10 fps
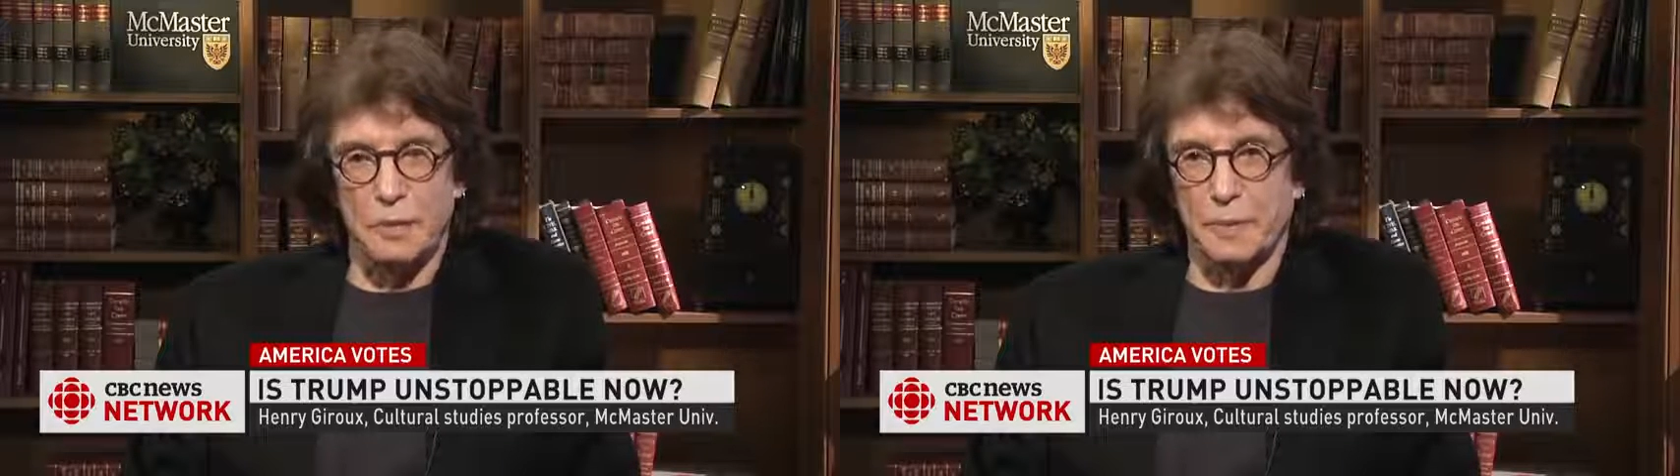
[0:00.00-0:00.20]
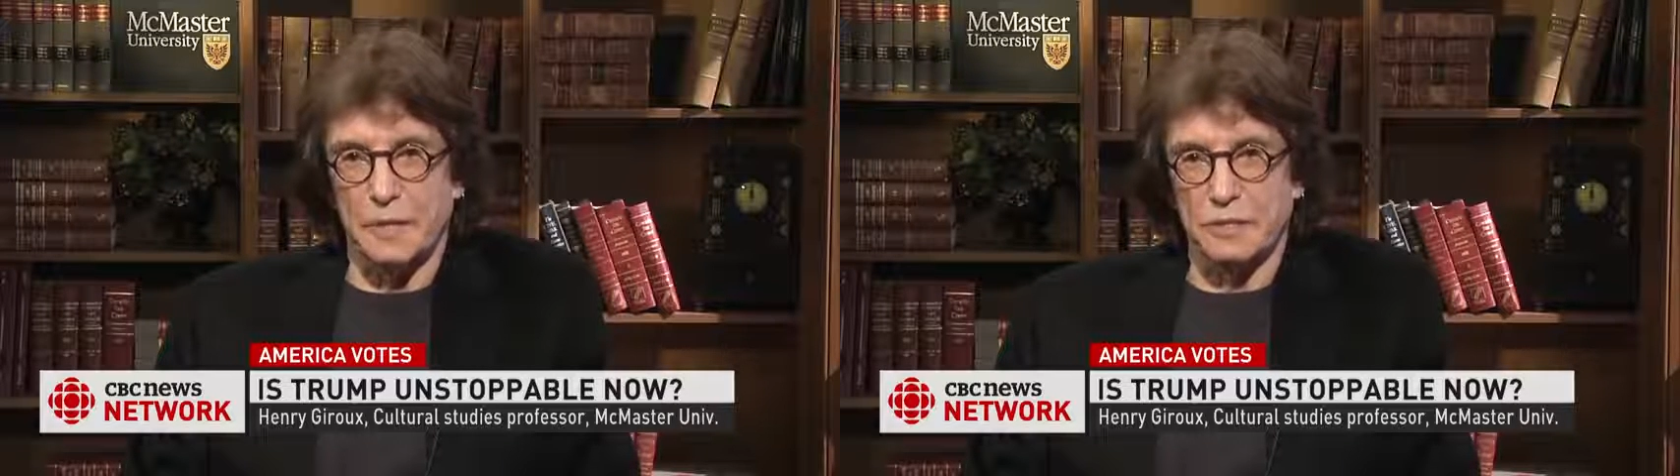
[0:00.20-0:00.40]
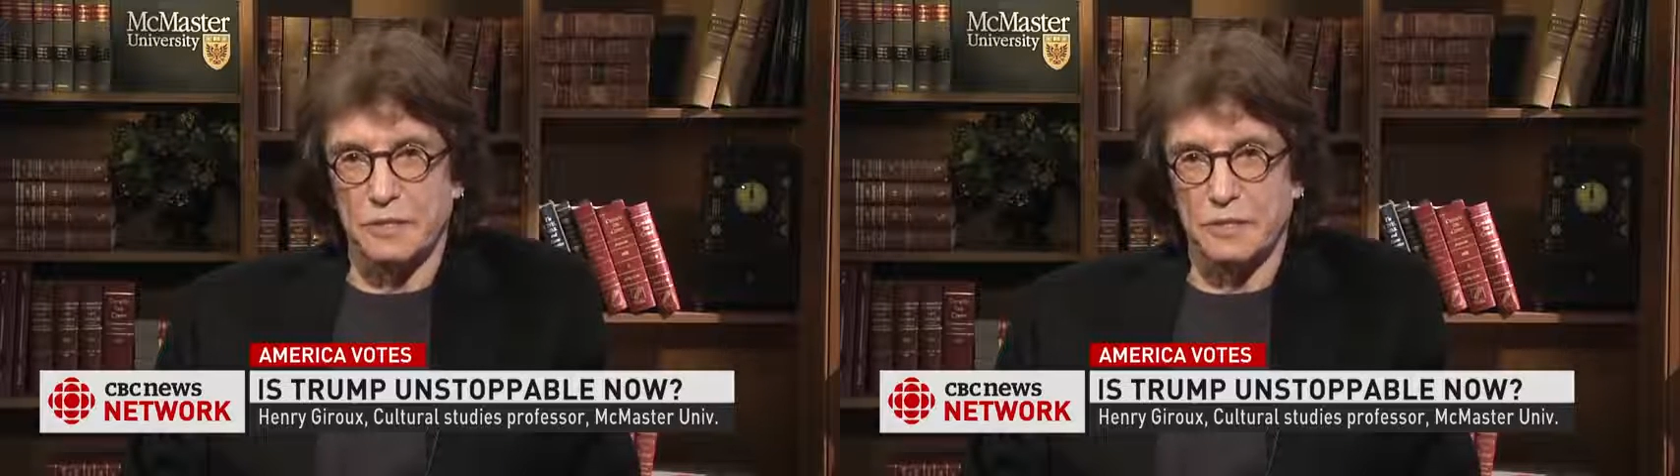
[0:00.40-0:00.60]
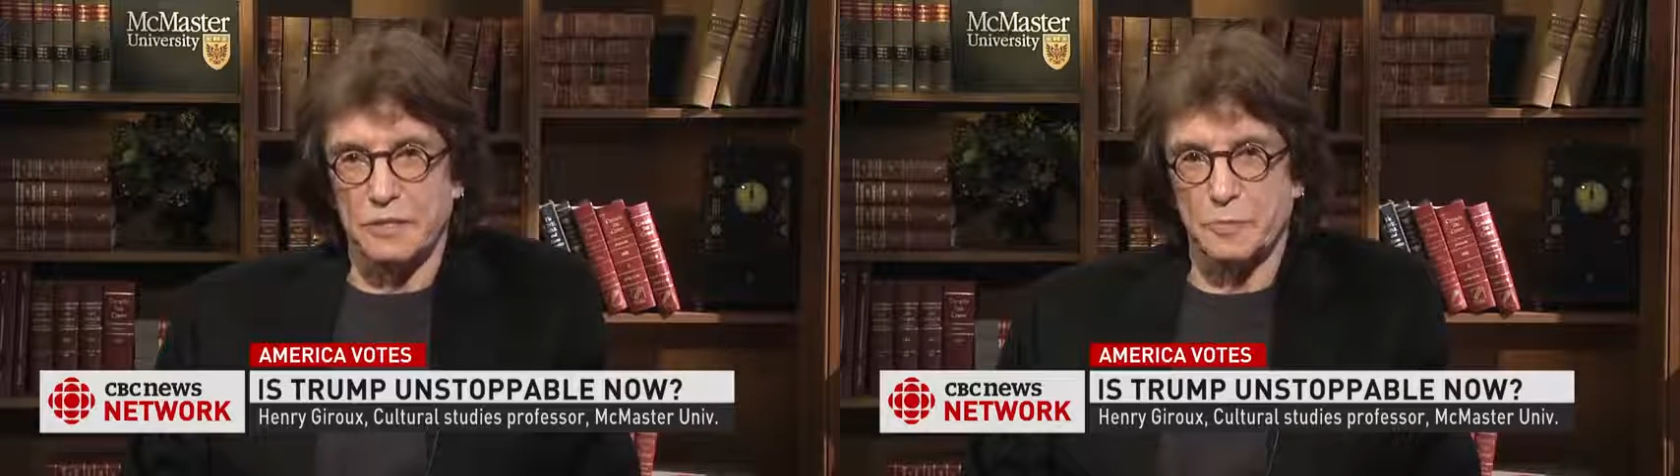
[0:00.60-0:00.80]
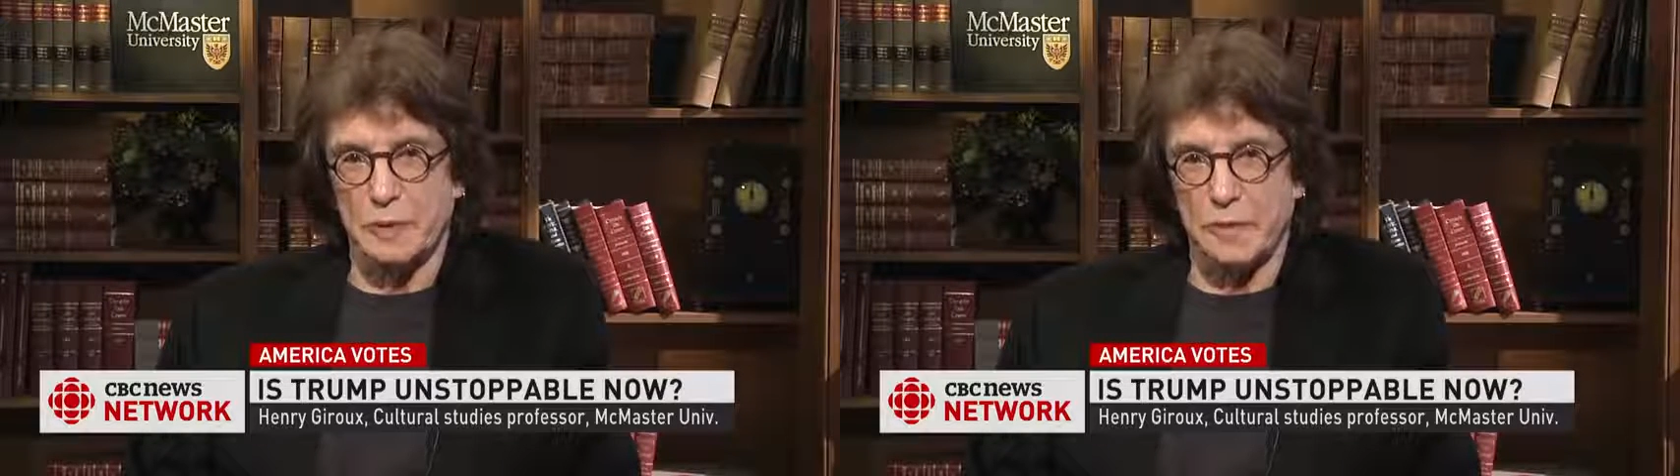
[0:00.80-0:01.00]
other
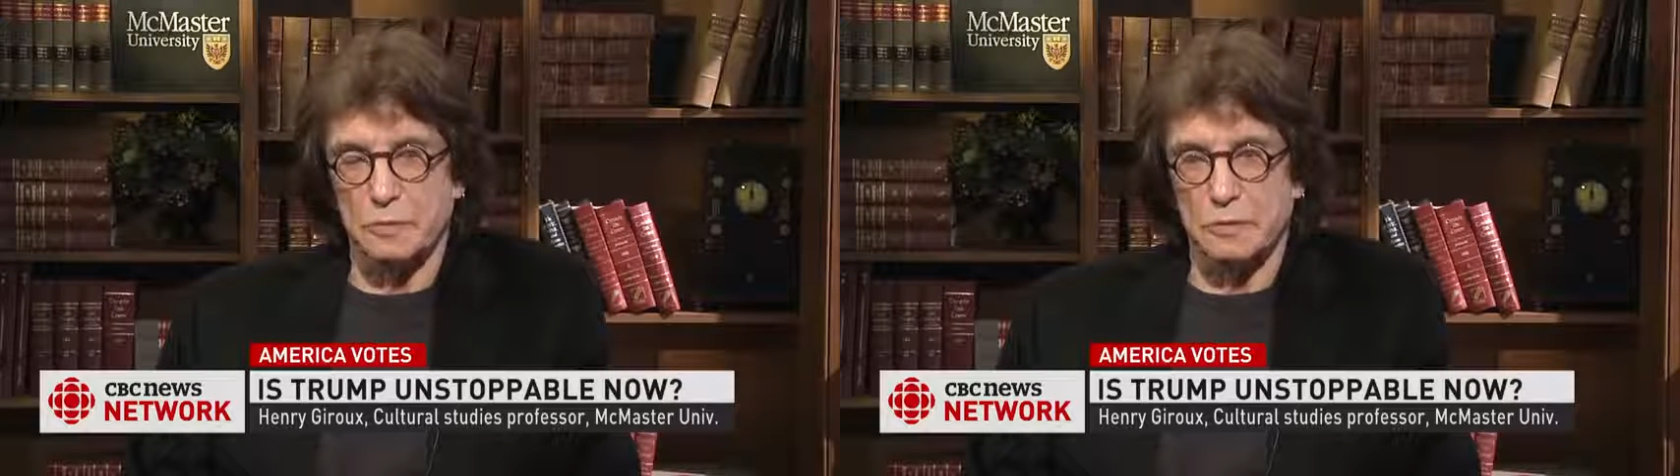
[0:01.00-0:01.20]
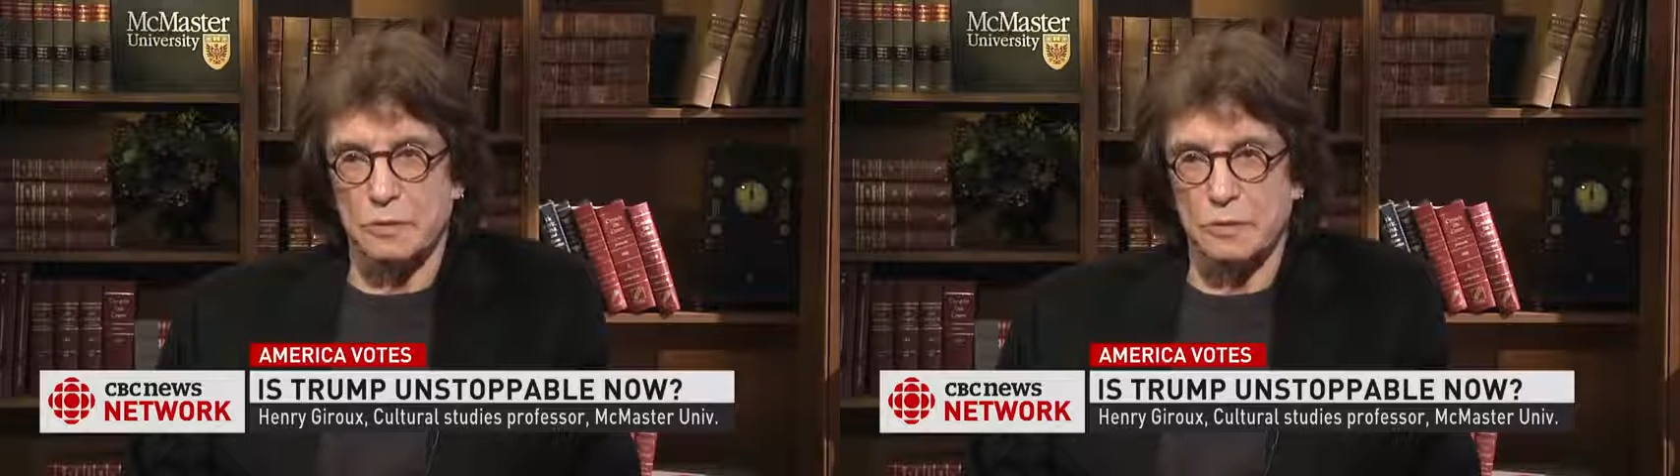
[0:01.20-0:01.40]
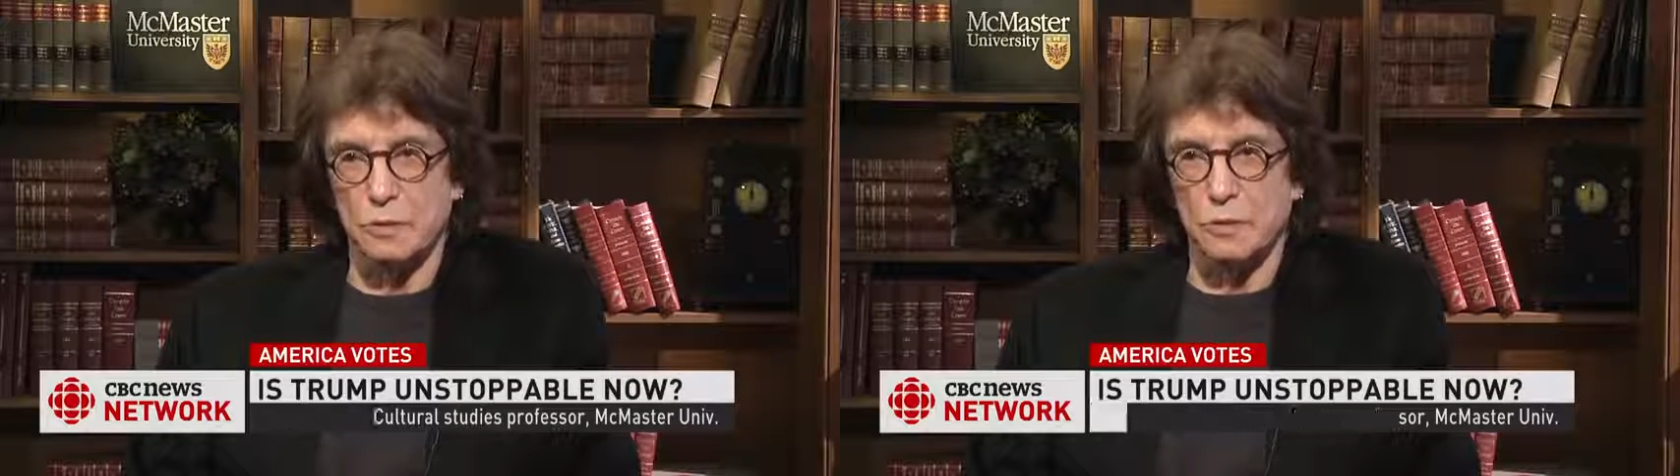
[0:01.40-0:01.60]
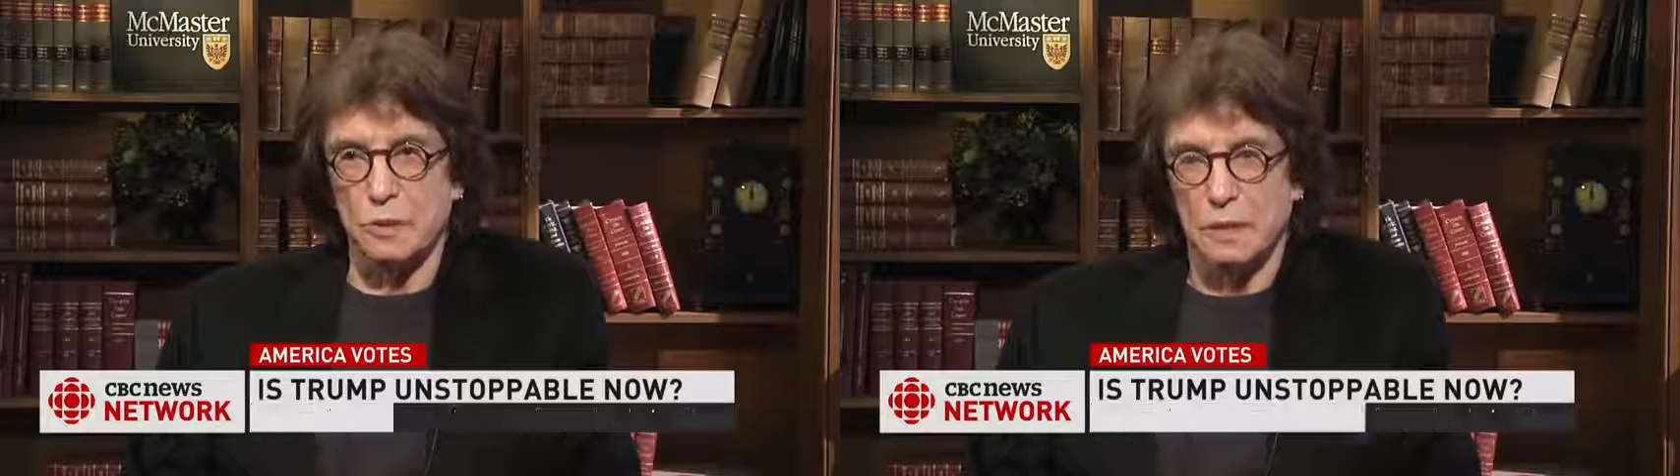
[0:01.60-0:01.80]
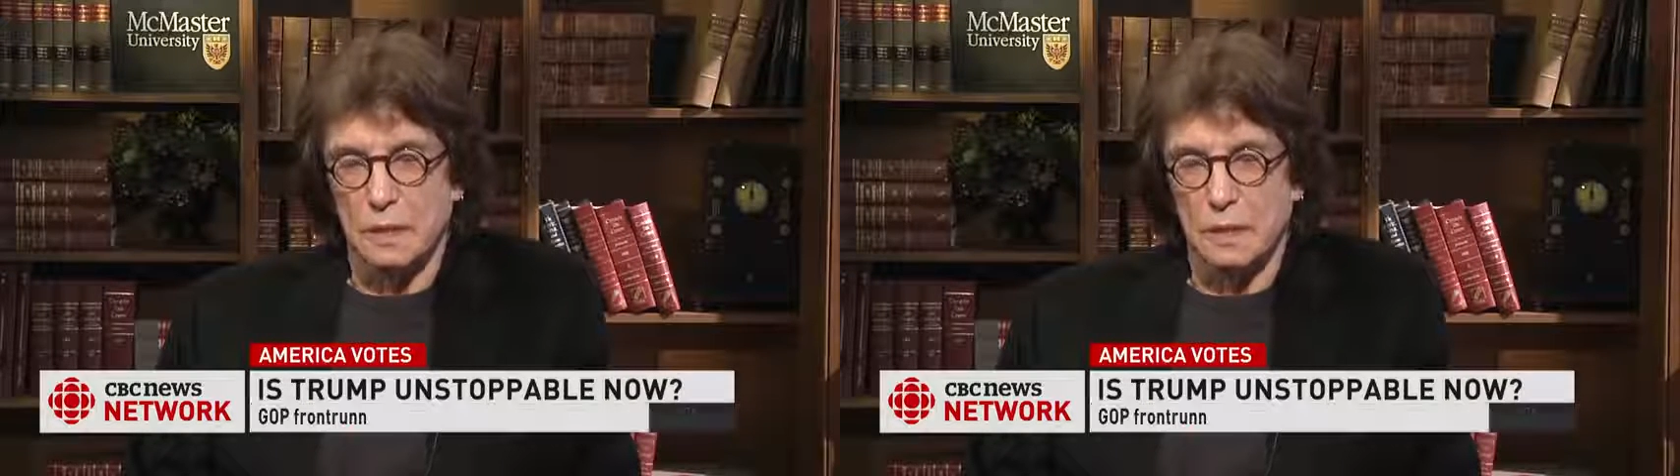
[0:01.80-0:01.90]
politician has been able to do.